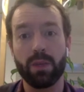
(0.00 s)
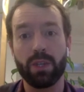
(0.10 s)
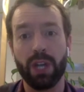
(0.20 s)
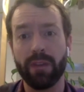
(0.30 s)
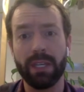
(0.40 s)
which
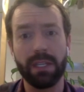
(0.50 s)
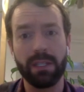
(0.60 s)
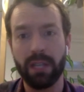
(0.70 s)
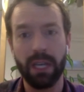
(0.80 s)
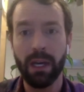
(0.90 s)

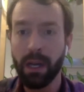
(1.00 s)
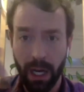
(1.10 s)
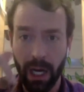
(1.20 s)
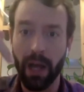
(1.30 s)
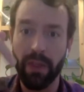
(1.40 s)
obviously
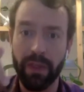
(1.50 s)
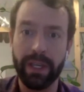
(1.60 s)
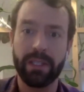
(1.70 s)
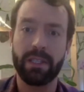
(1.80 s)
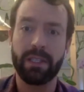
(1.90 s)

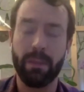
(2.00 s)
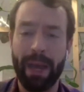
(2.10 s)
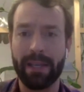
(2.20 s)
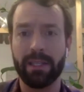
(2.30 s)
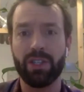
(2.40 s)
the
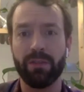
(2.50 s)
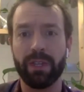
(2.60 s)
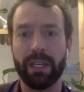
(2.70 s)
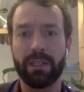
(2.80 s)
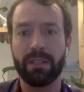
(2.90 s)
passage of
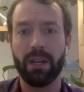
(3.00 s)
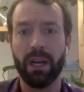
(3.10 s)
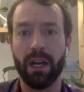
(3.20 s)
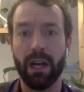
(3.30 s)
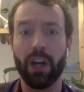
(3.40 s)
this
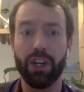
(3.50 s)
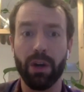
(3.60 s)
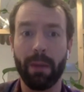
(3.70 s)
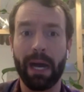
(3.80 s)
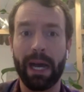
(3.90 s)

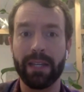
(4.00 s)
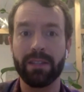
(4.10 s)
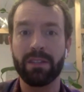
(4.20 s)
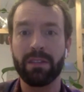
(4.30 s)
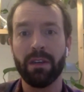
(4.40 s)
undermines.